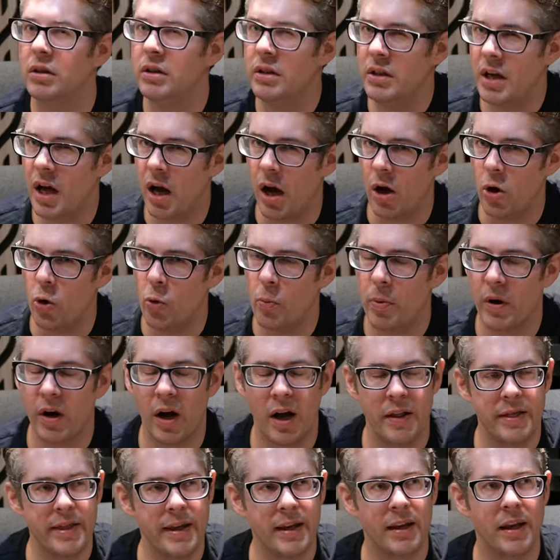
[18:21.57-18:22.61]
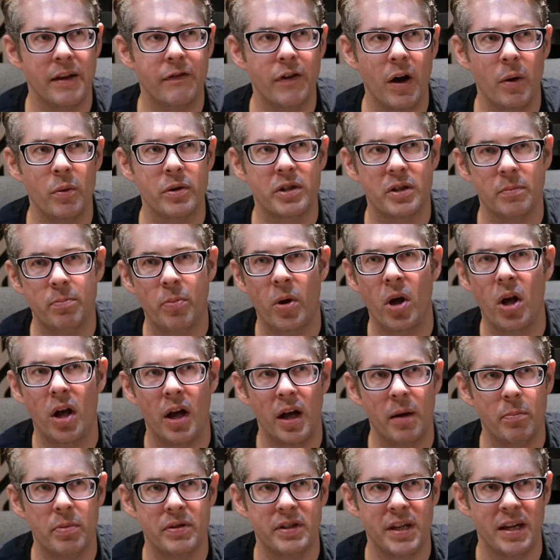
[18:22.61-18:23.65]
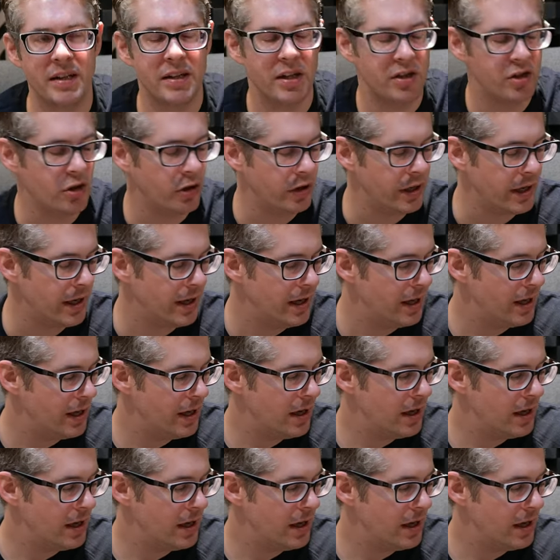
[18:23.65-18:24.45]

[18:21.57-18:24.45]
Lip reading: No, but I think if I was to put a percentage on it,